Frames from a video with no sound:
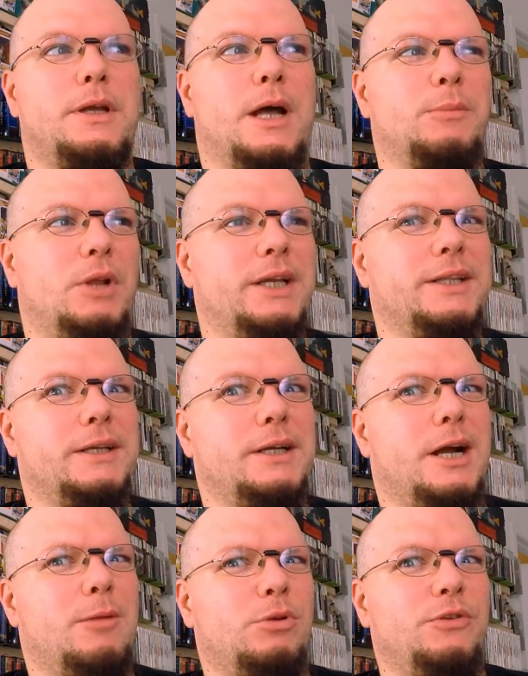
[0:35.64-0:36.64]
I'm liking the
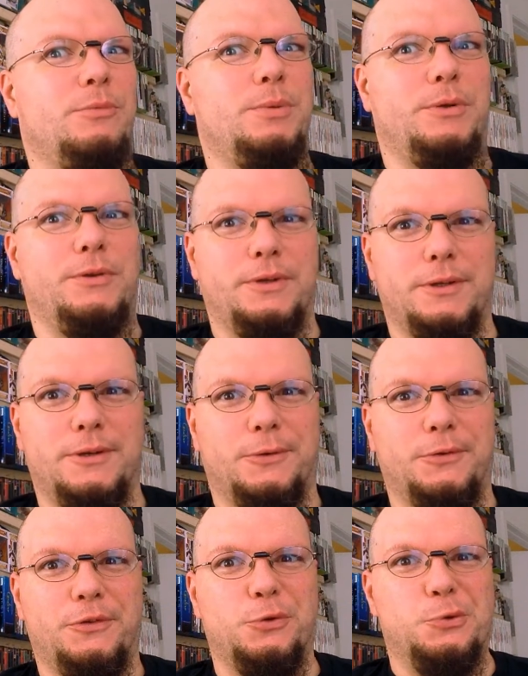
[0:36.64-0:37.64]
Goblins build a
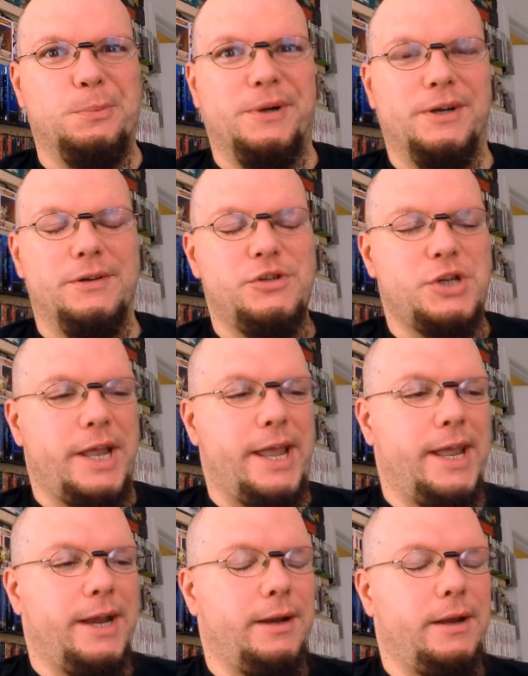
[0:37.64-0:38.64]
little too much,
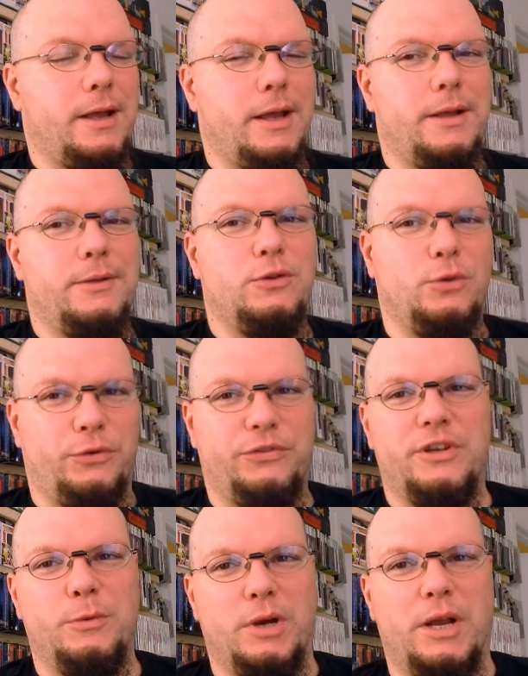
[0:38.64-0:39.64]
and you'll
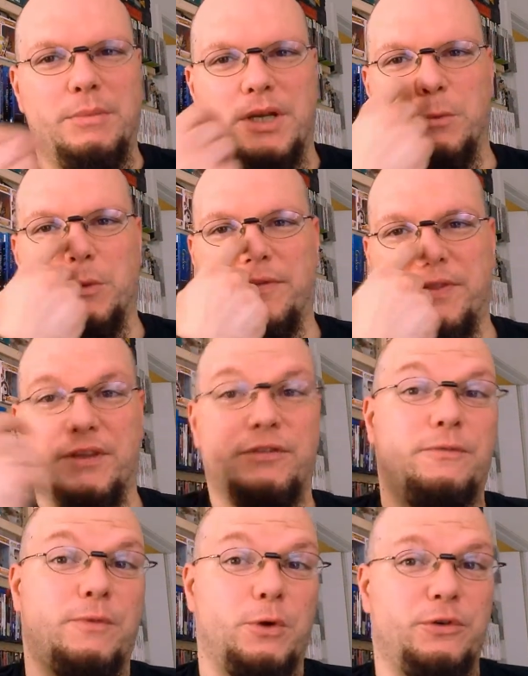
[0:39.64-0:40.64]
see what I mean with
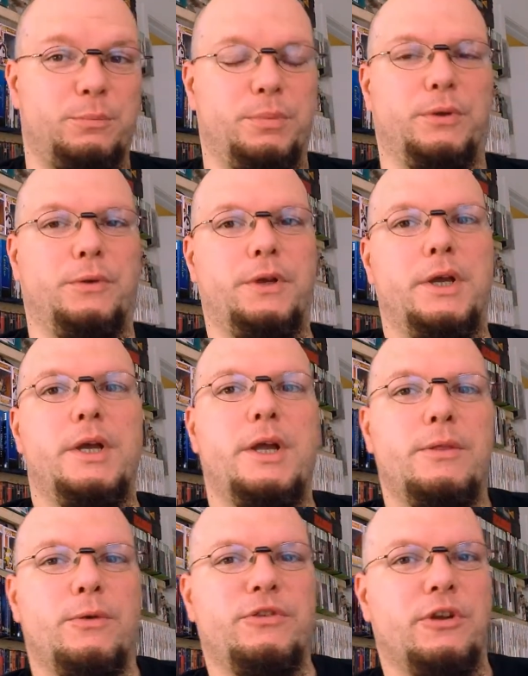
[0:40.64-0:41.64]
this first build.
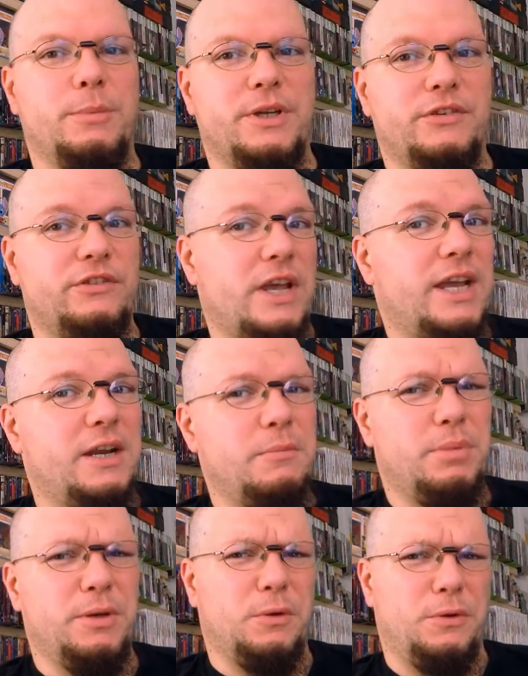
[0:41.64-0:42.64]
There's going to be a
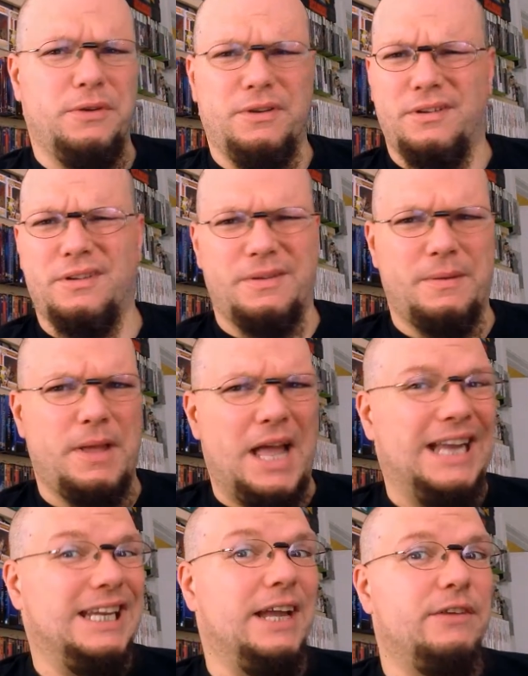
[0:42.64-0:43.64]
second build,
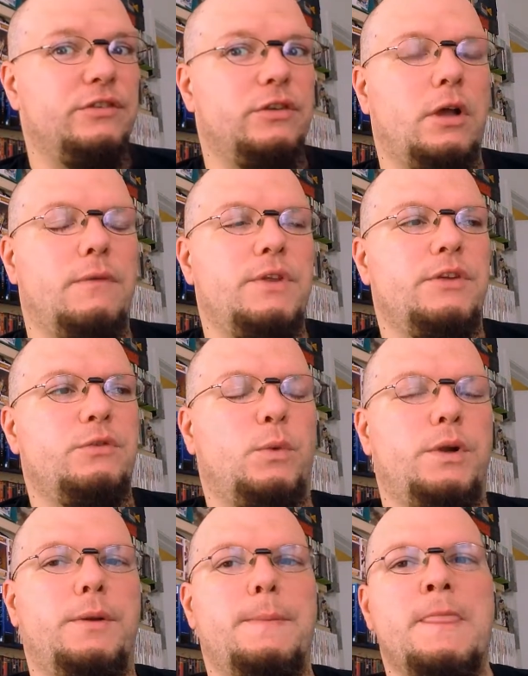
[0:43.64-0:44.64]
I guess, of this
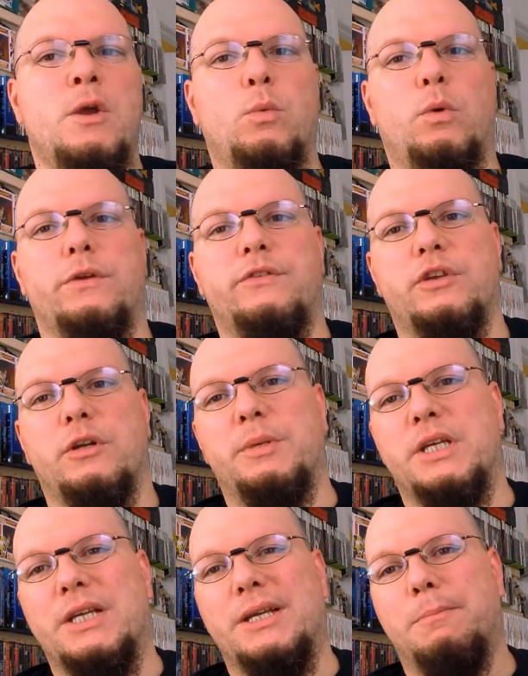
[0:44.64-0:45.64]
one, where it's going to
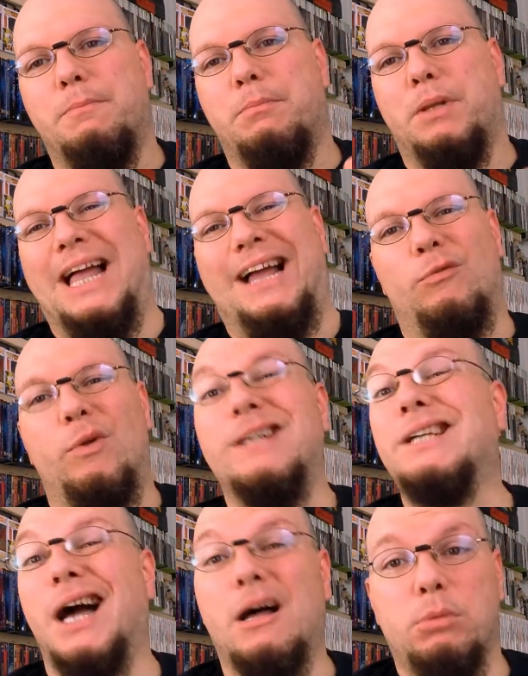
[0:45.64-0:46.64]
be
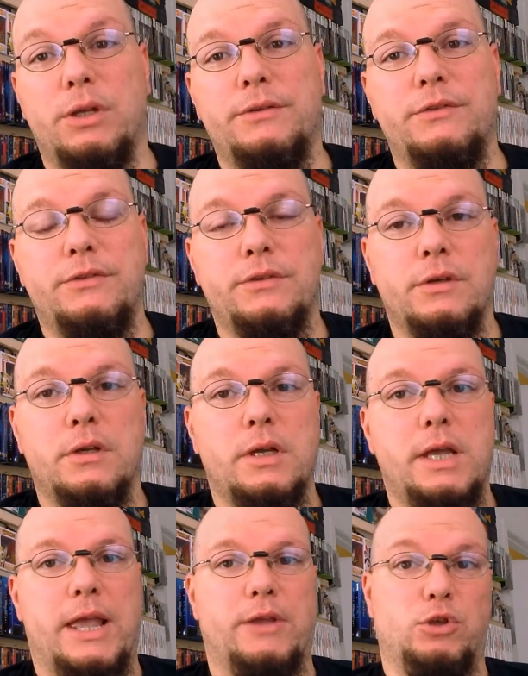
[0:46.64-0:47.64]
black-red Goblins
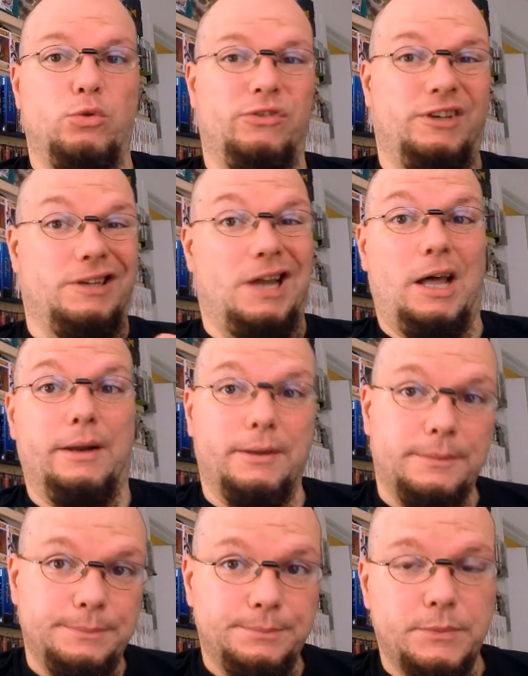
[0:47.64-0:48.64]
using
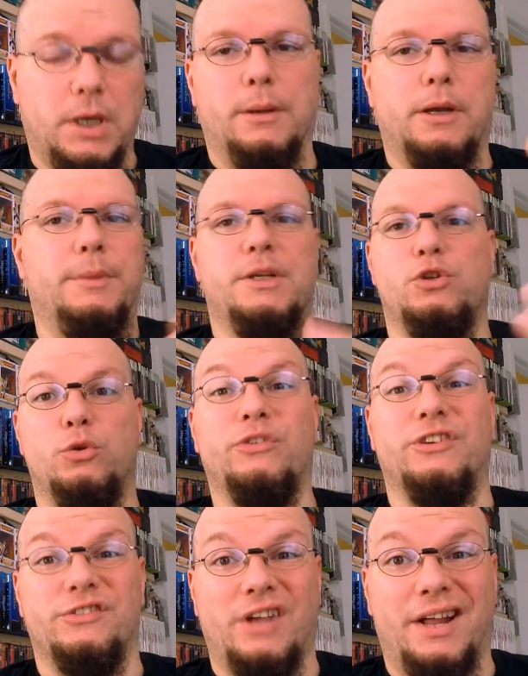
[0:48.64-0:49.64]

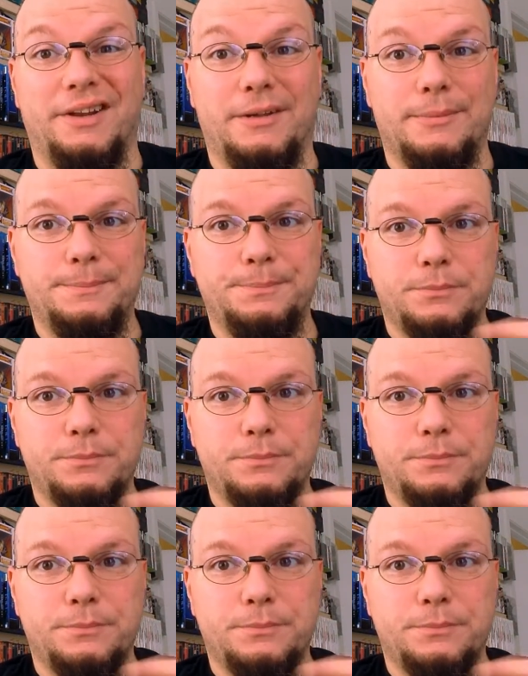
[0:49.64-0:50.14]
using Zada,